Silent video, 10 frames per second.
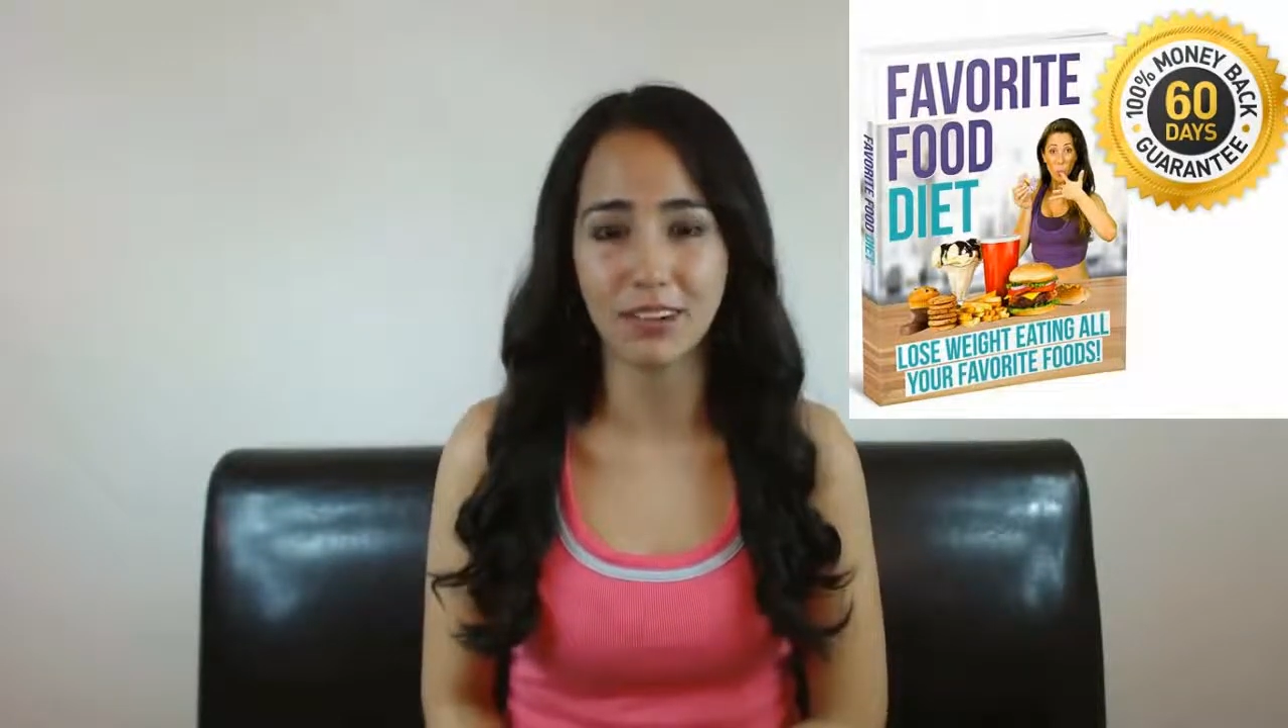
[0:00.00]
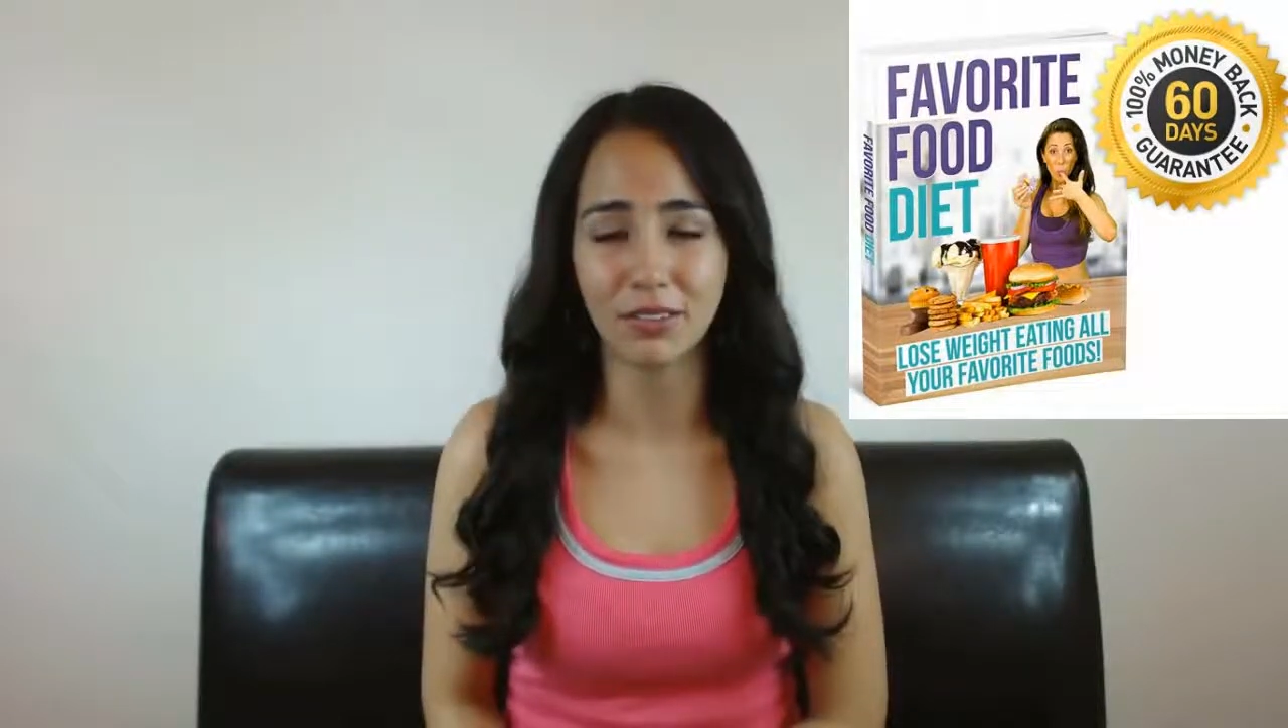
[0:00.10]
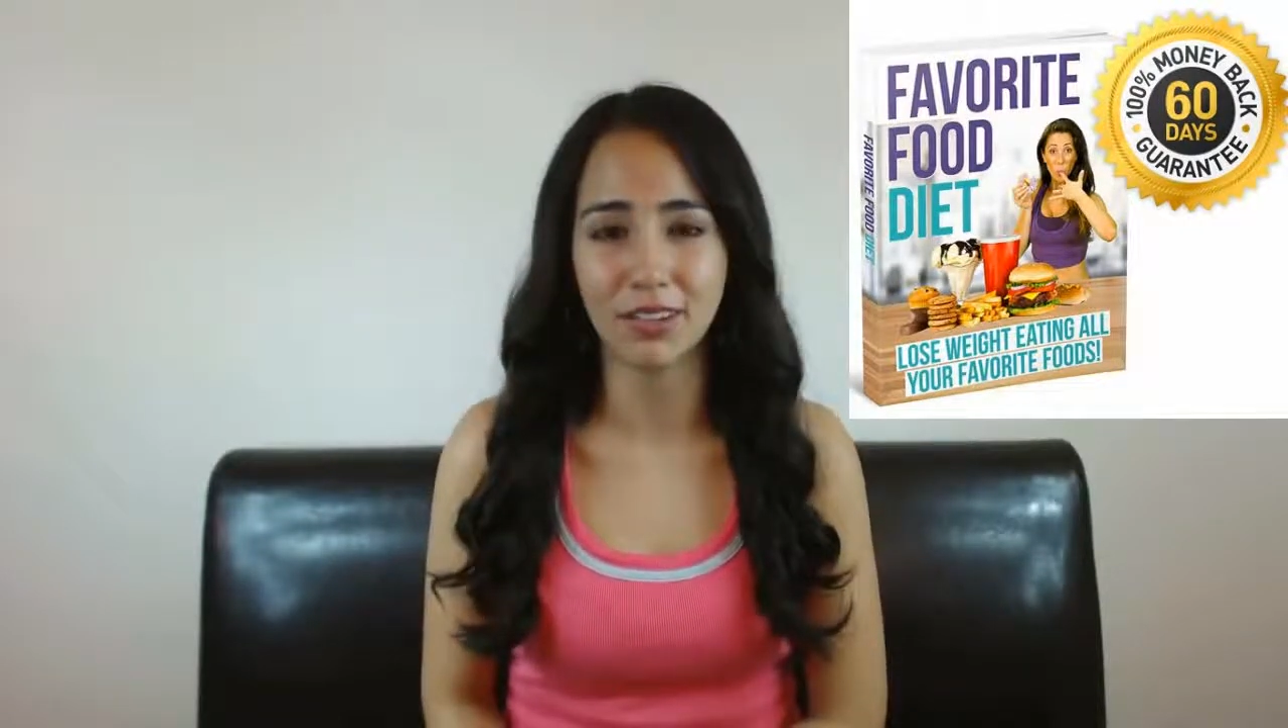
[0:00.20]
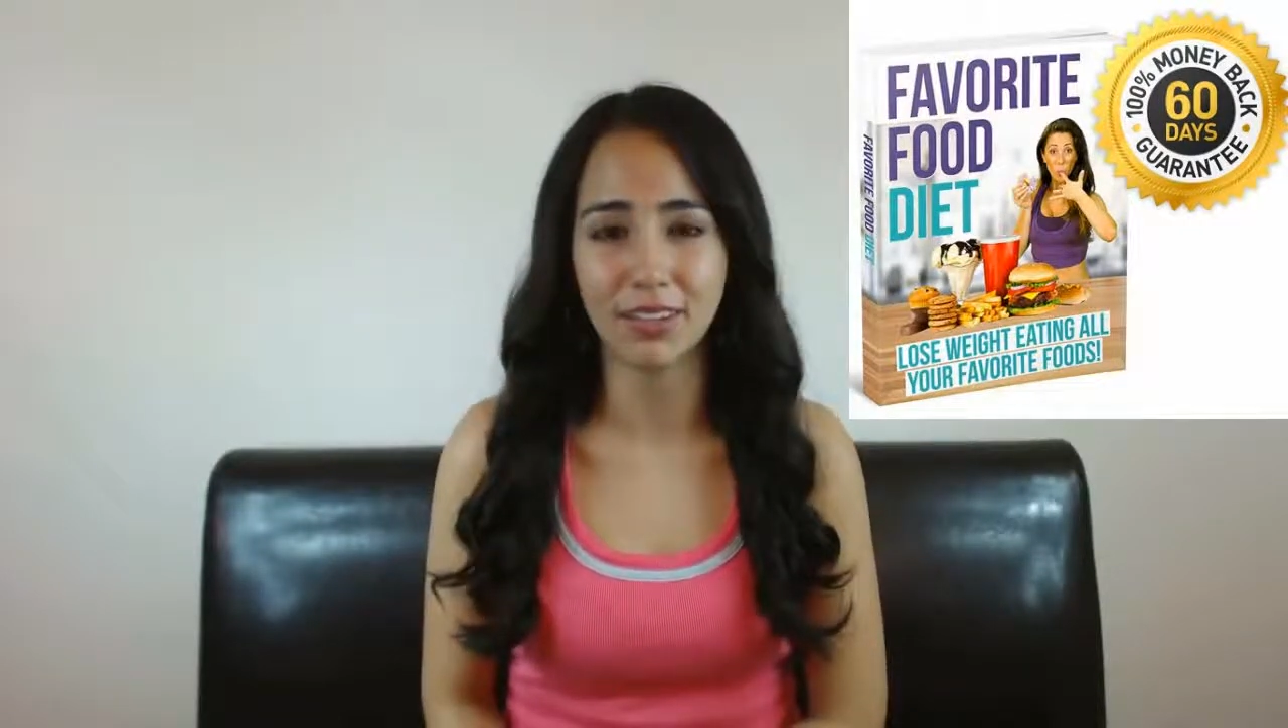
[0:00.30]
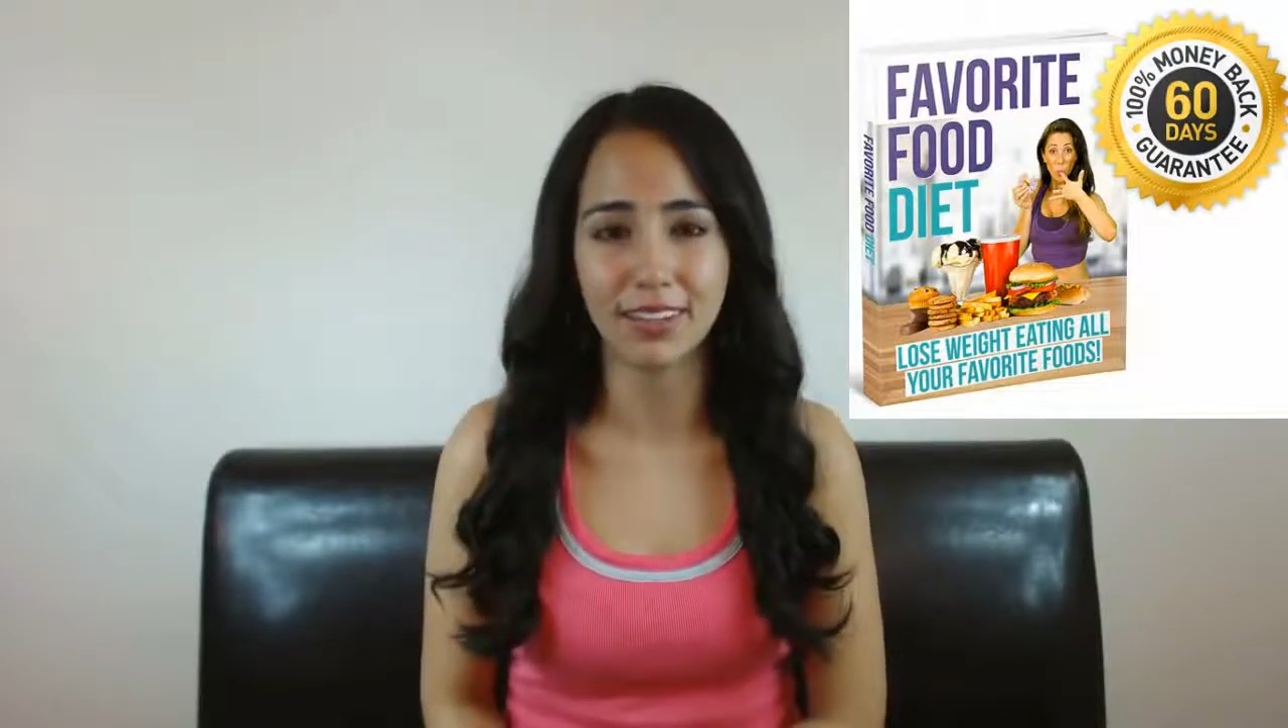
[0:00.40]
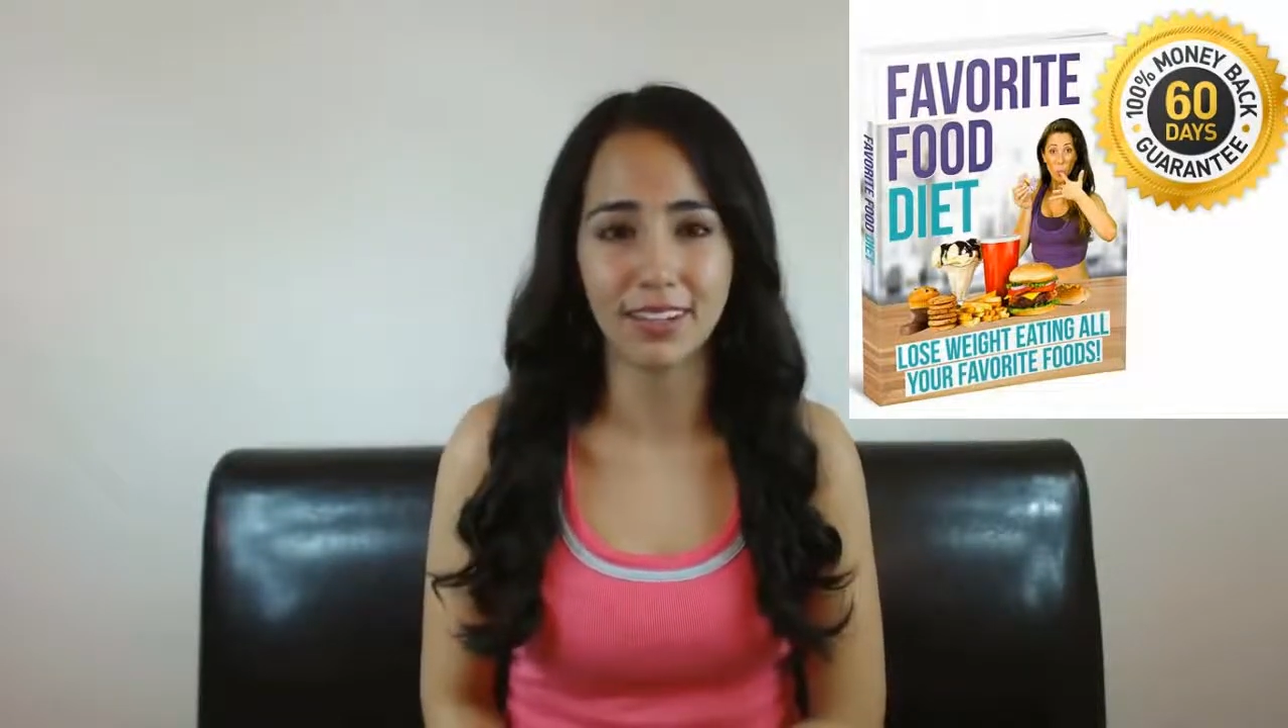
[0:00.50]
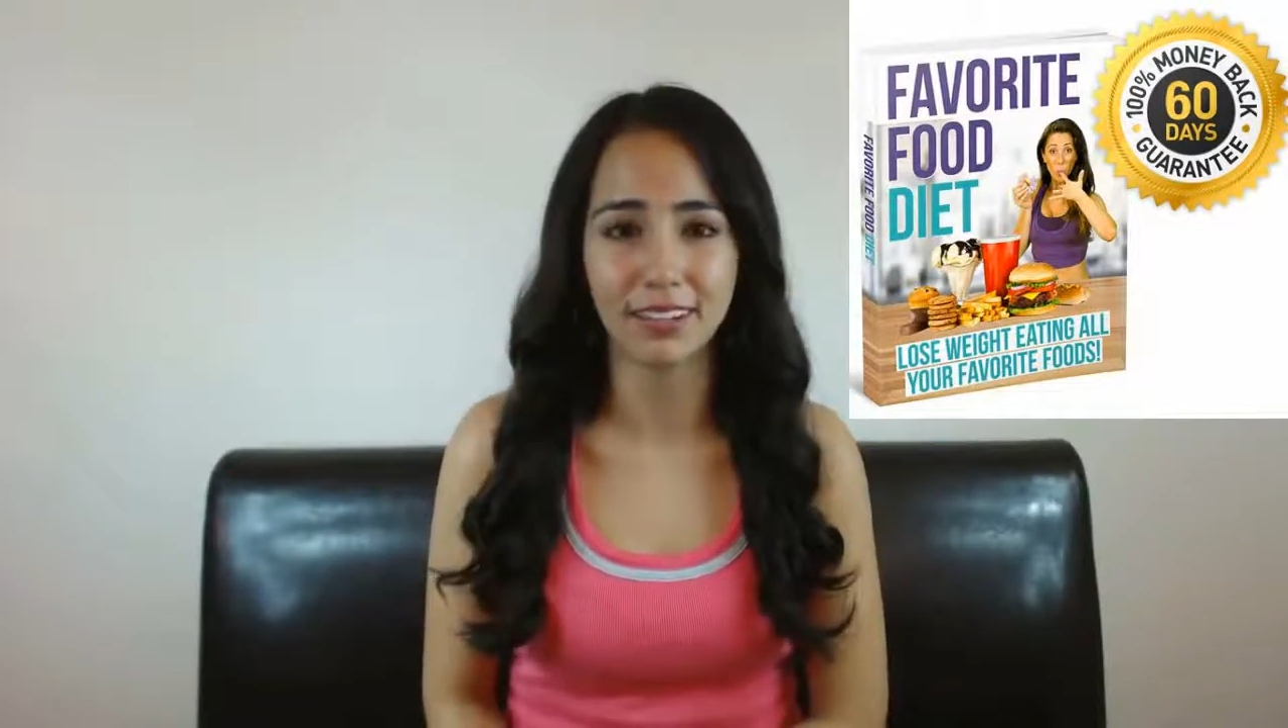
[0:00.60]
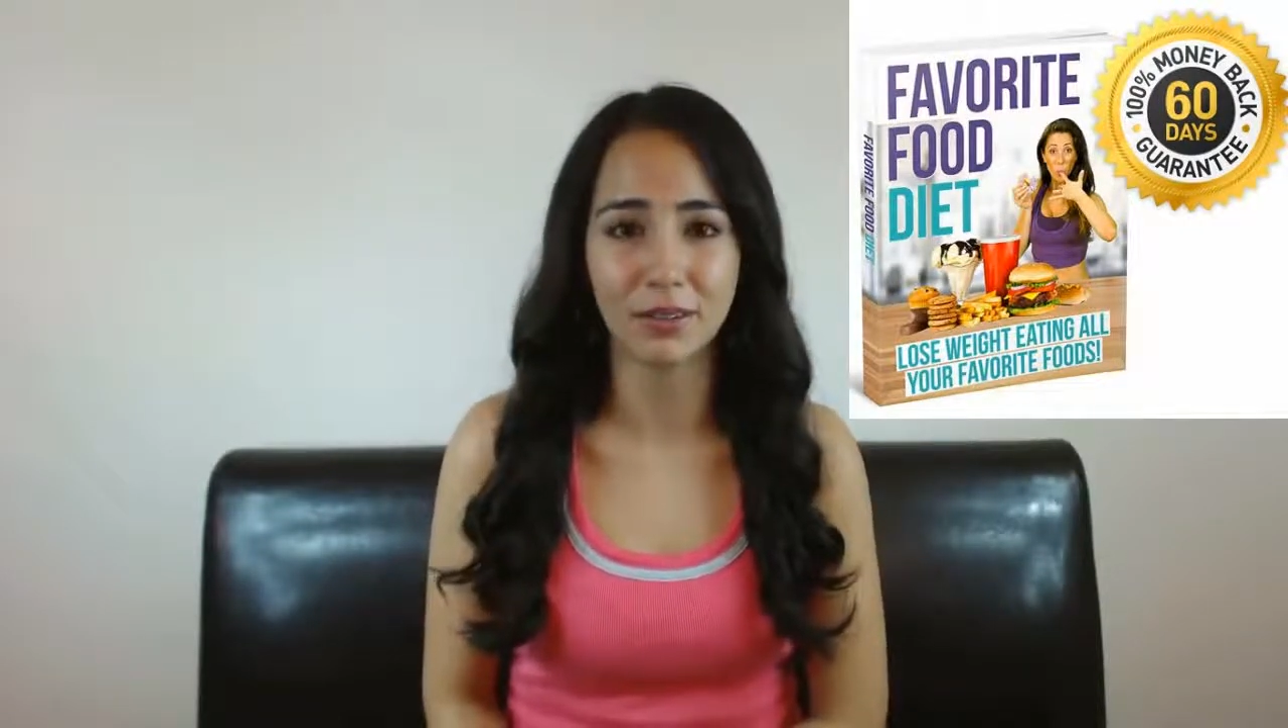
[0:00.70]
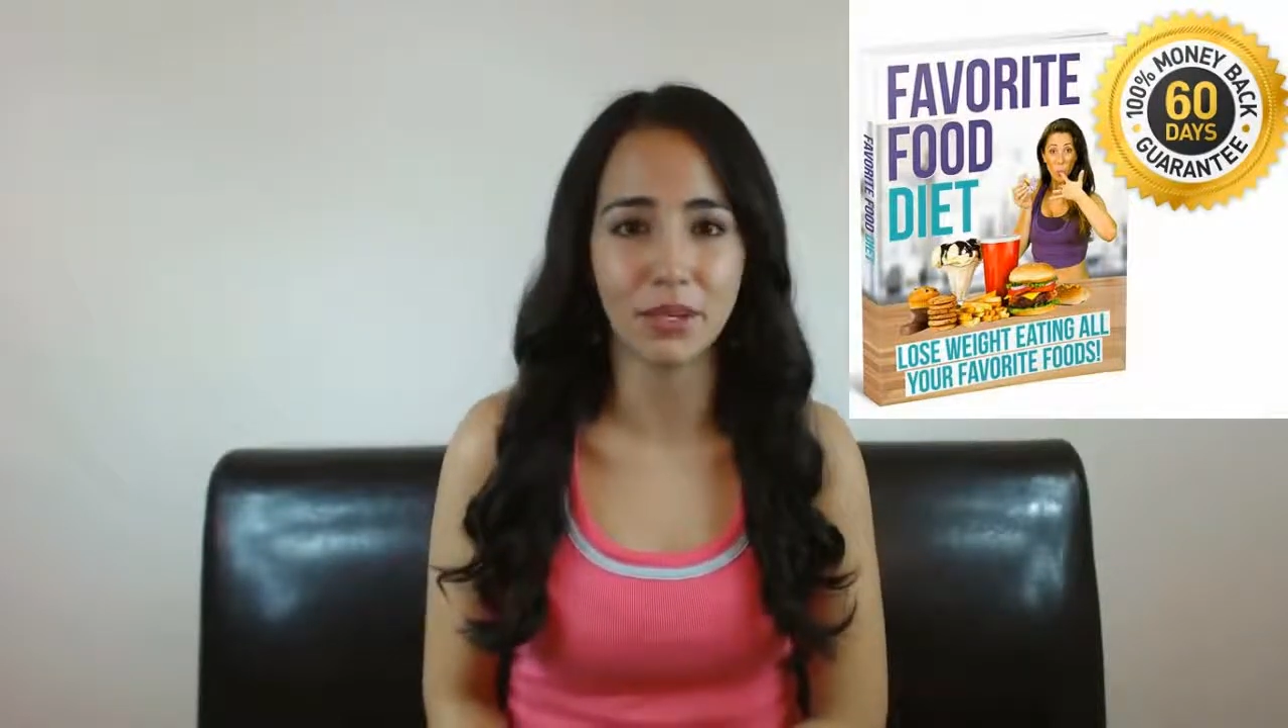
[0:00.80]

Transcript: and everything.